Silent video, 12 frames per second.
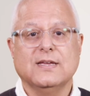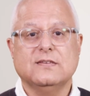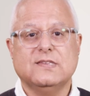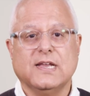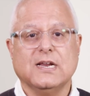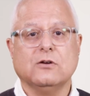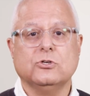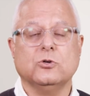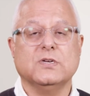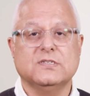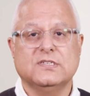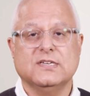set out to
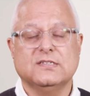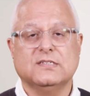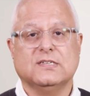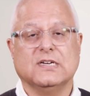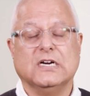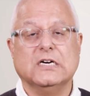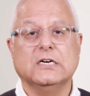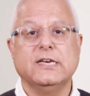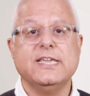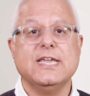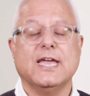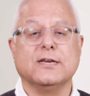assist
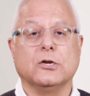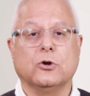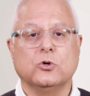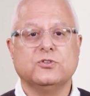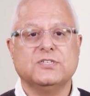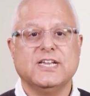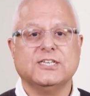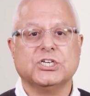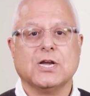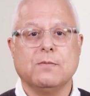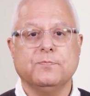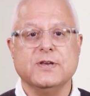early and growth
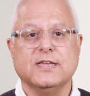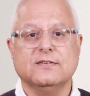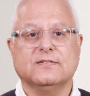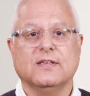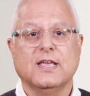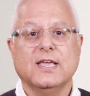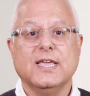stage companies